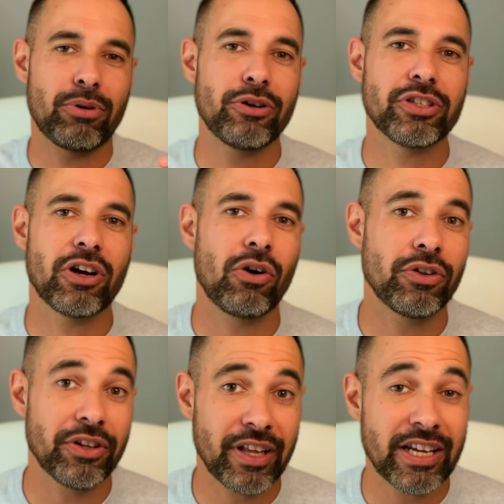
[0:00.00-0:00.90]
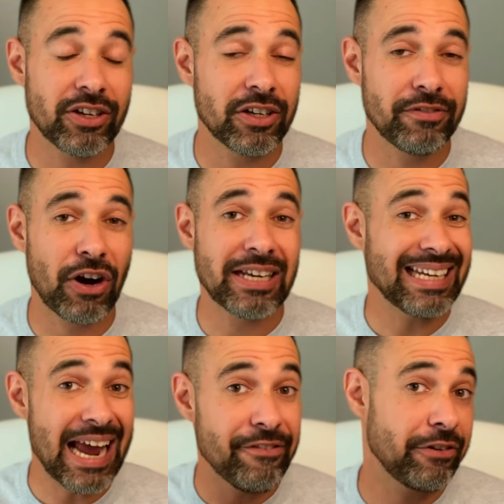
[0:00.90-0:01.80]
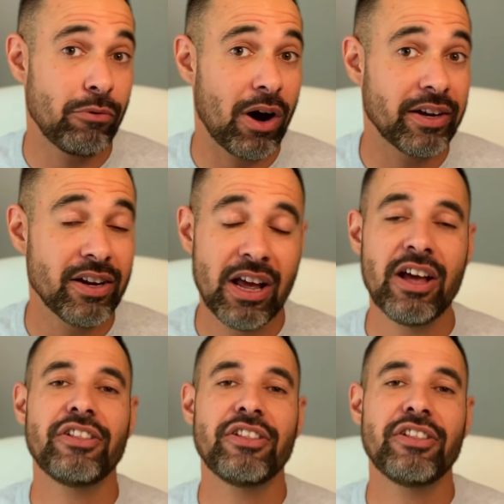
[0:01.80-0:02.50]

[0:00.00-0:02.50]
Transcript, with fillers: protocol that they could advise everyone,